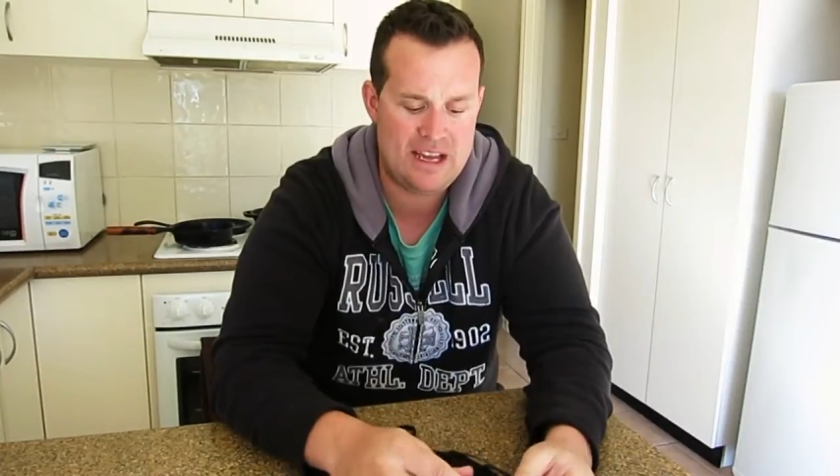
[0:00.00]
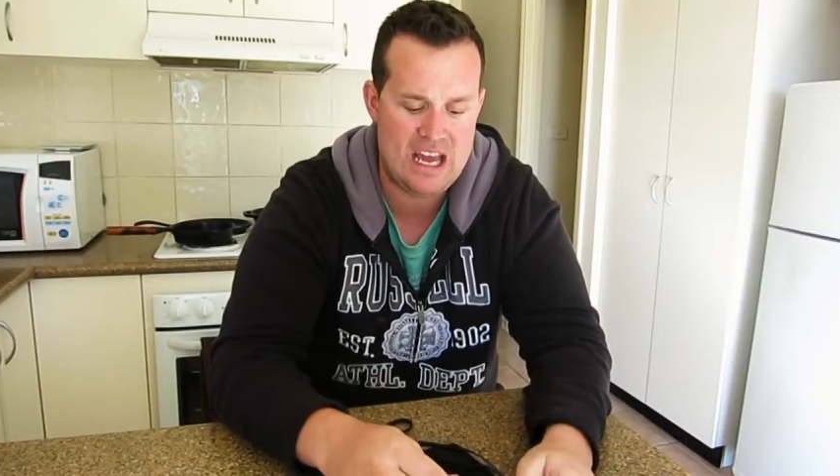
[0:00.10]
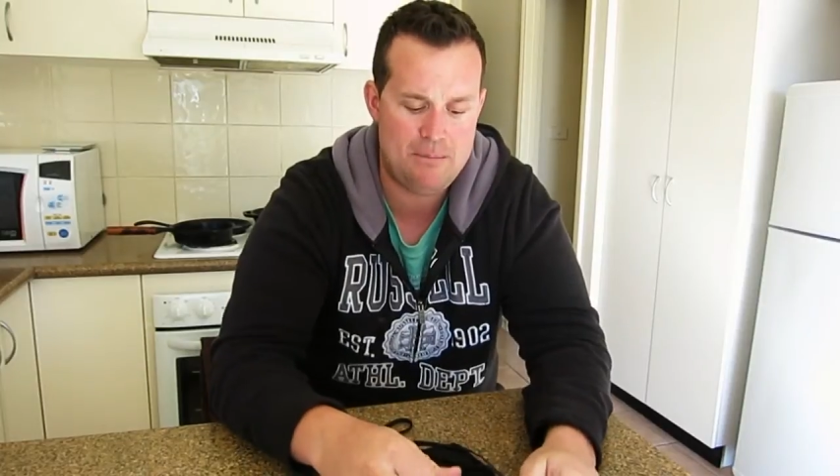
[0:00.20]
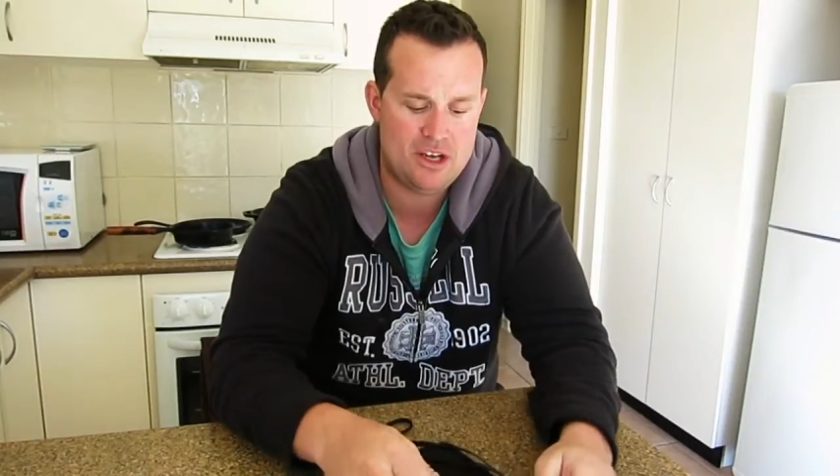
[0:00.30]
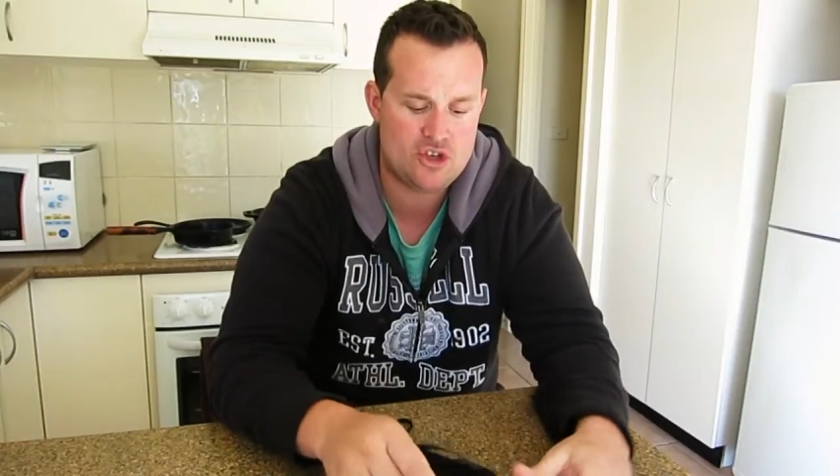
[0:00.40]

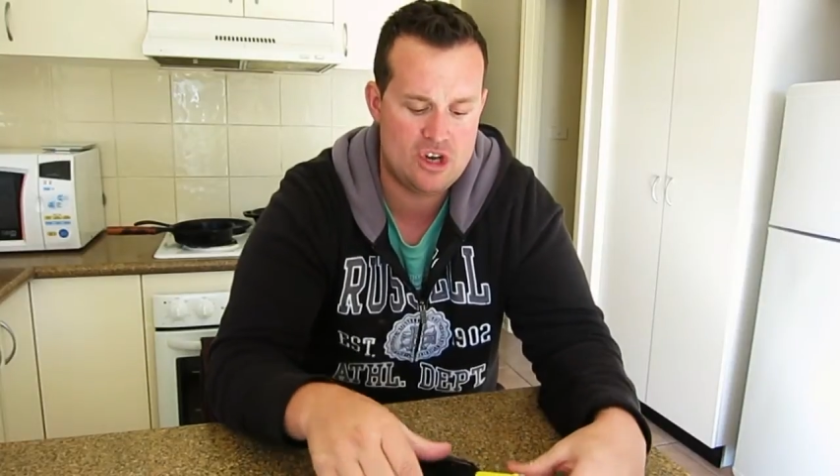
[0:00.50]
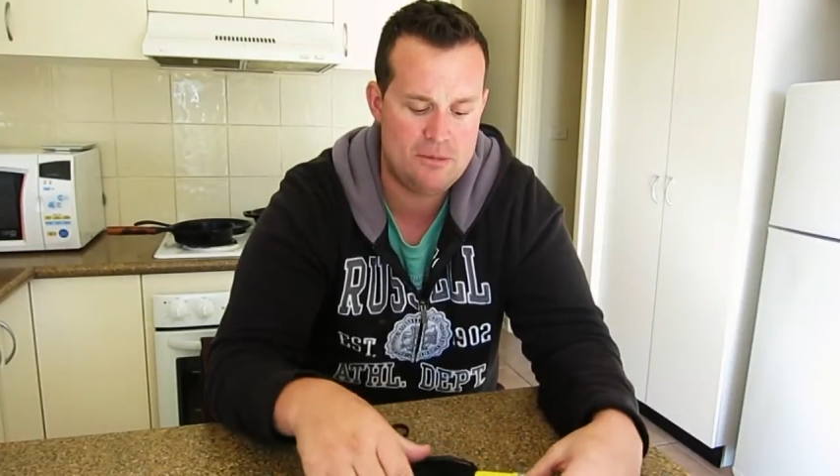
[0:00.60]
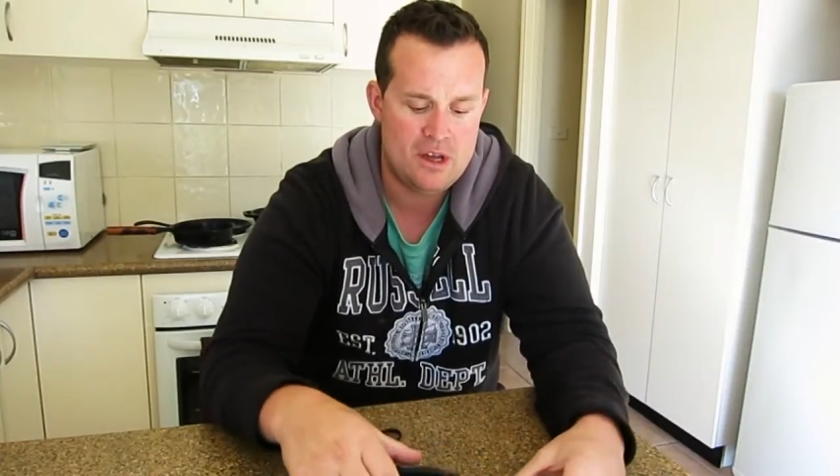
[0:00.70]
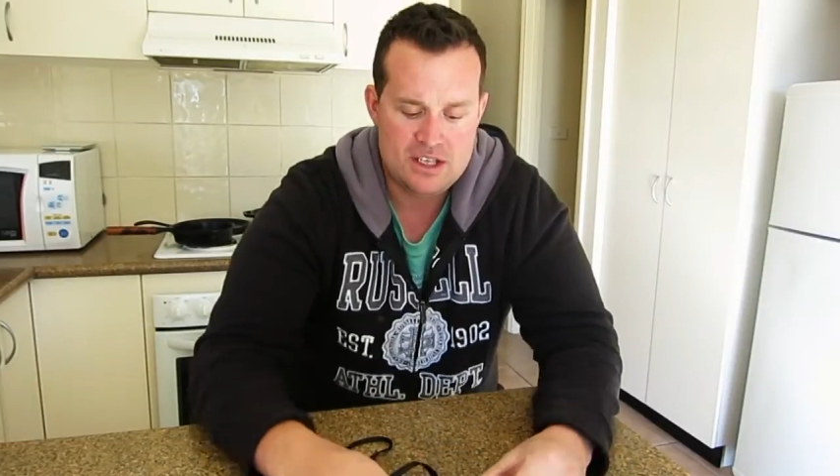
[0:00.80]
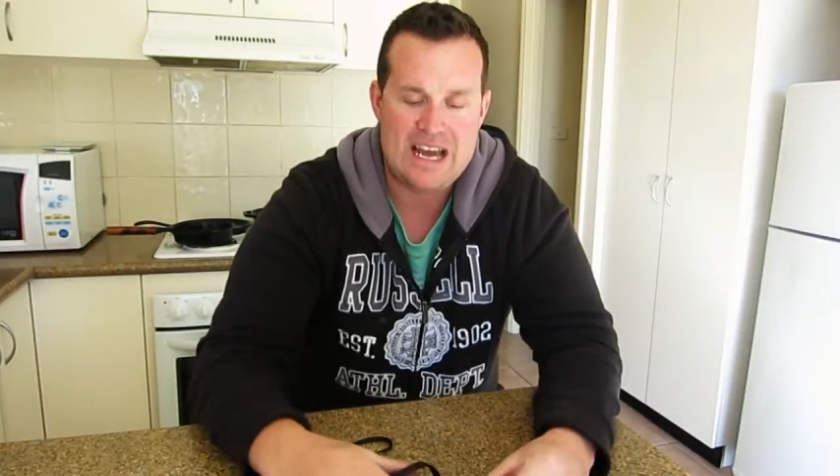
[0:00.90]
camping
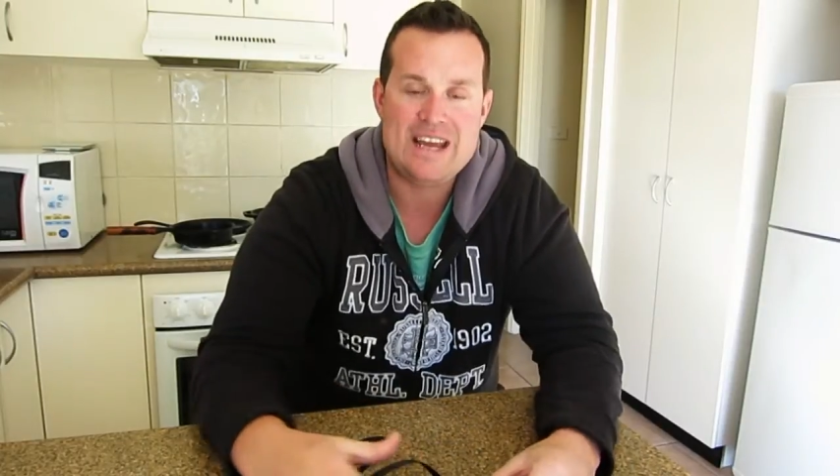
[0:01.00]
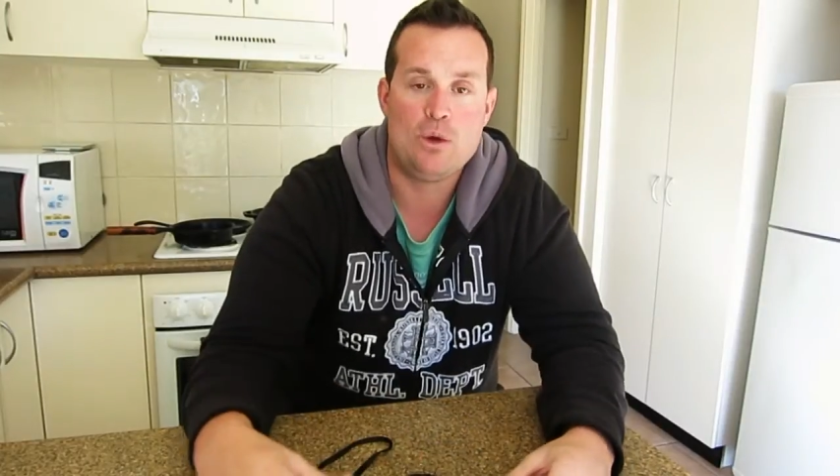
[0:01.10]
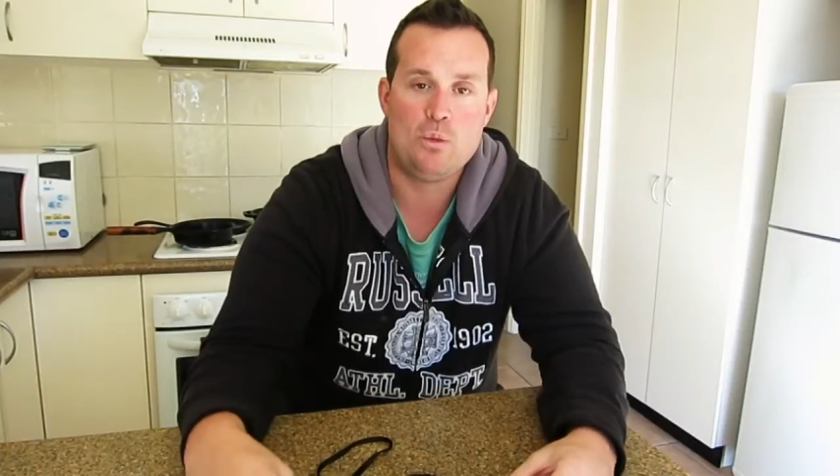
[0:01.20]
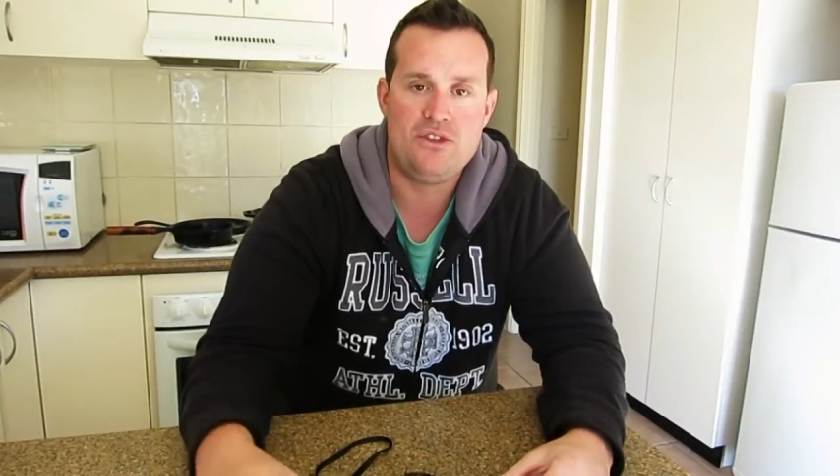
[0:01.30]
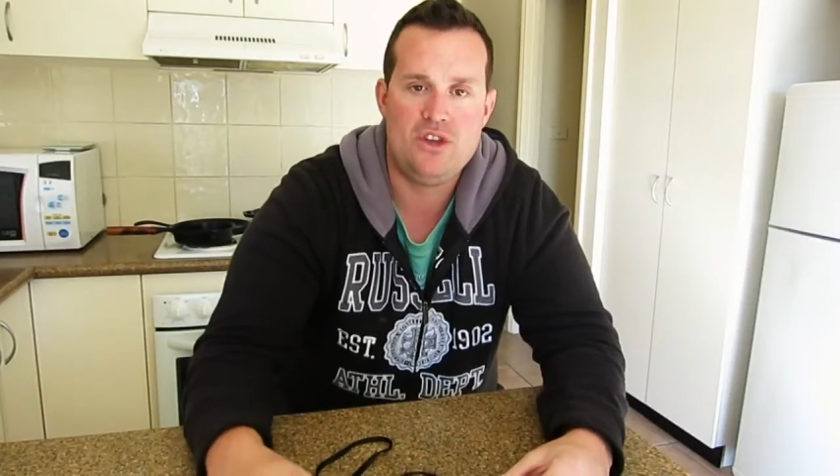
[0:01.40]
trip, take
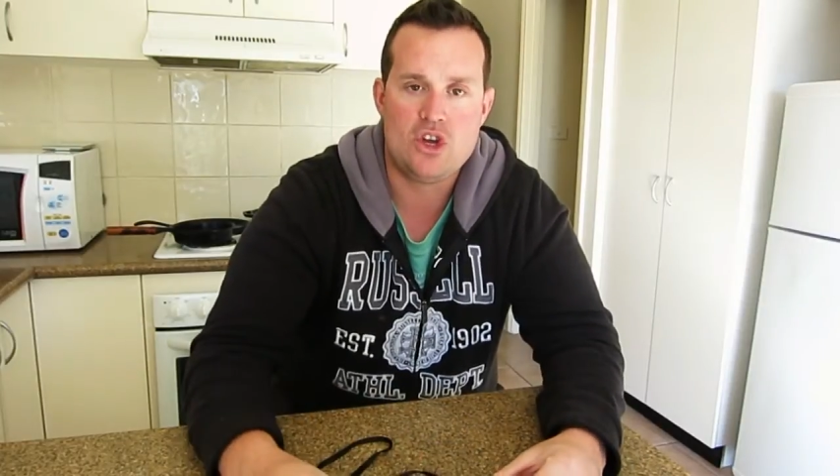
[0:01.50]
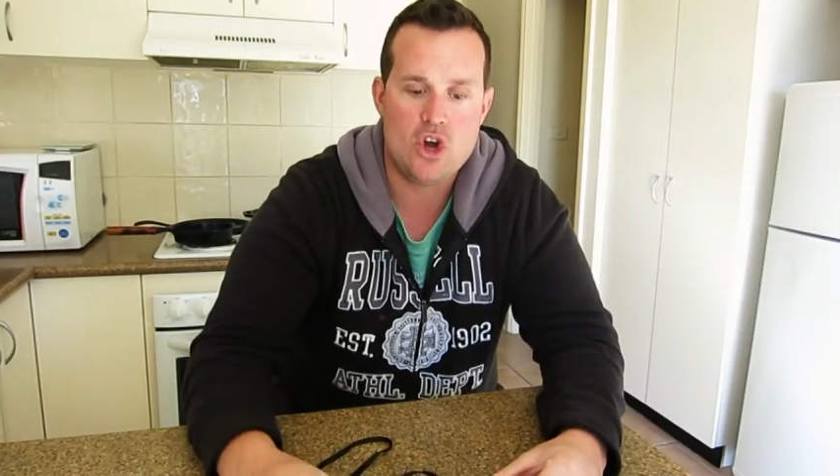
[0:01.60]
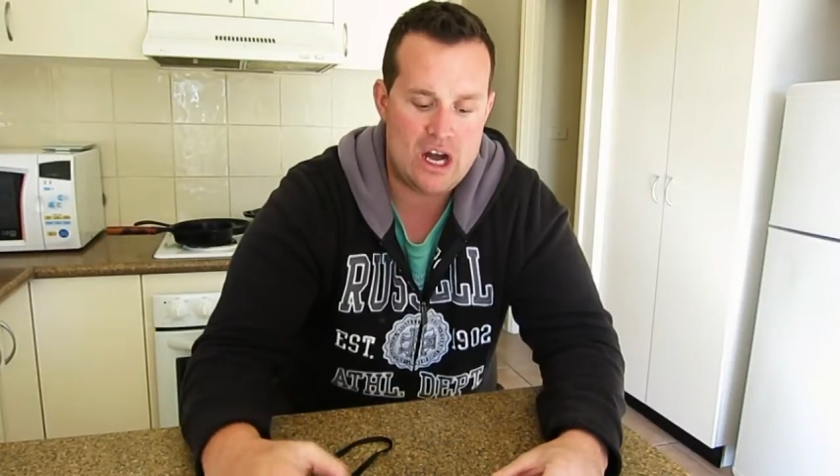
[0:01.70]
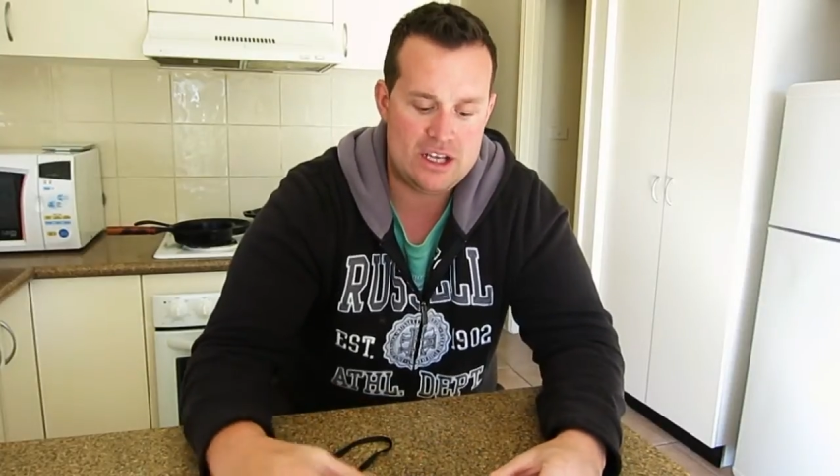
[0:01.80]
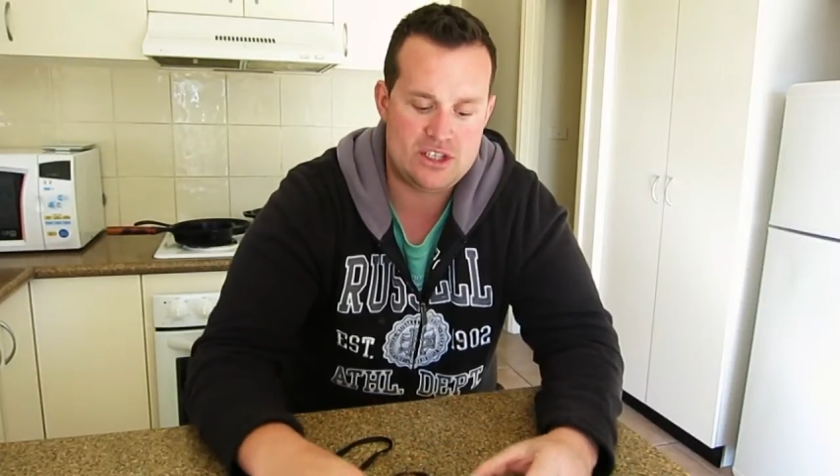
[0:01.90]
it with you
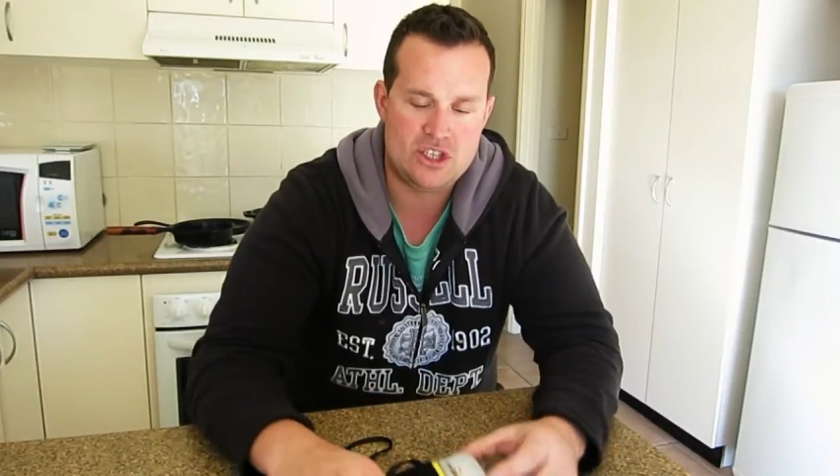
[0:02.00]
guys.